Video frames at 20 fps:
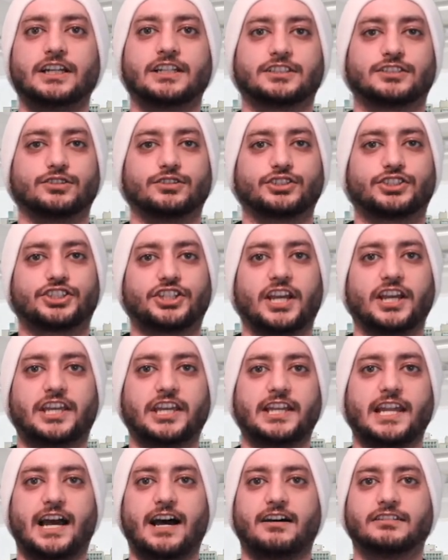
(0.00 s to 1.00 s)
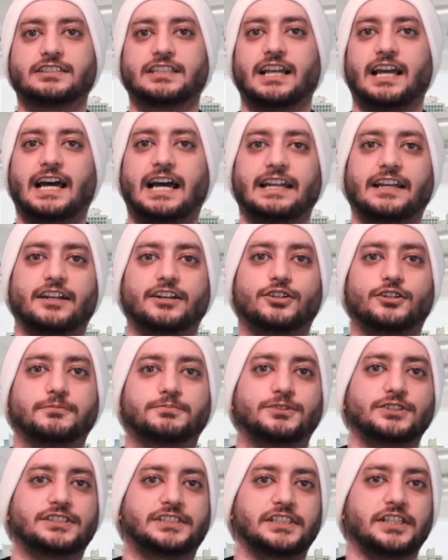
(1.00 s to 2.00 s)
so check it out and I
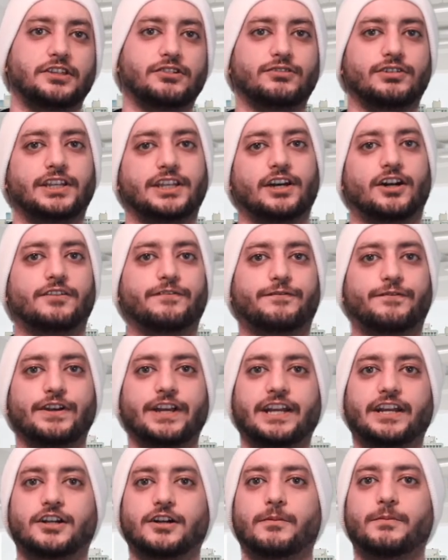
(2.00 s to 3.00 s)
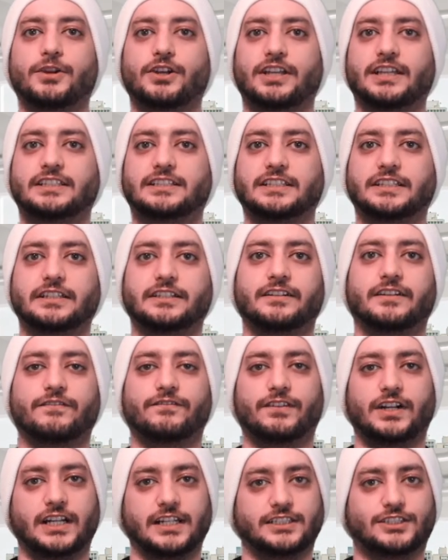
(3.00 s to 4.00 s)
hope to see you in our free community
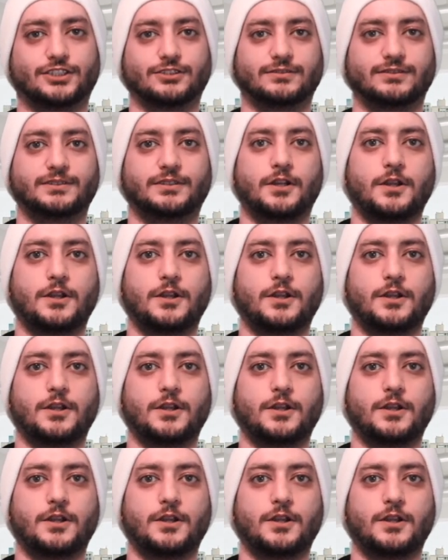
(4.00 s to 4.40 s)
very soon.